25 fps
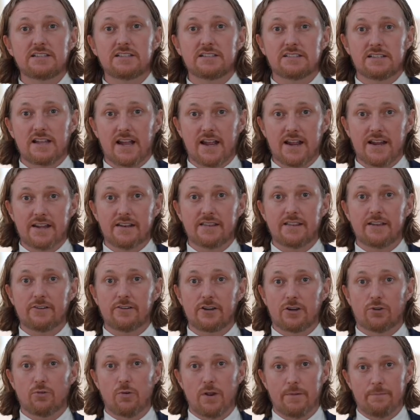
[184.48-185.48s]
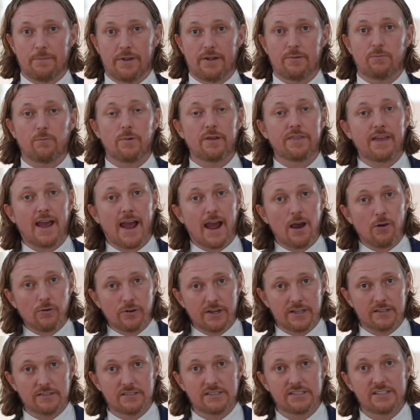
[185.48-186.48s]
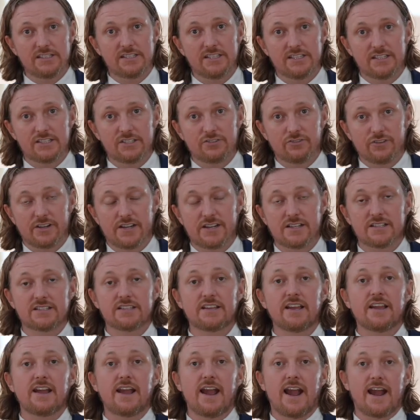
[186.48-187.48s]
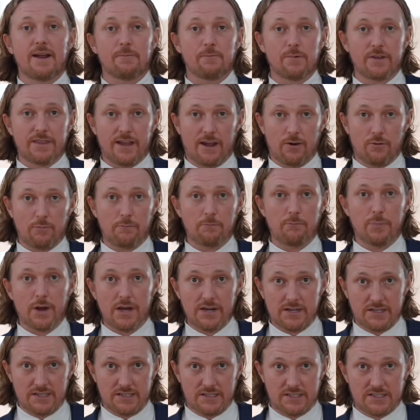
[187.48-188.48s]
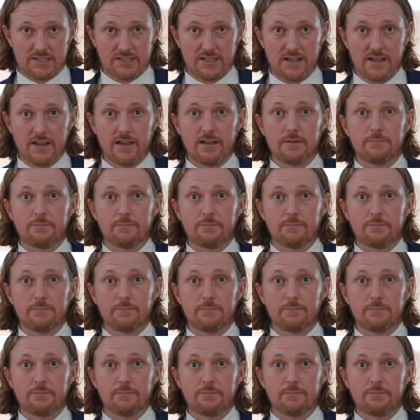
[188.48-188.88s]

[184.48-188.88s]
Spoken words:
designed their equipment without LCD screens and without buttons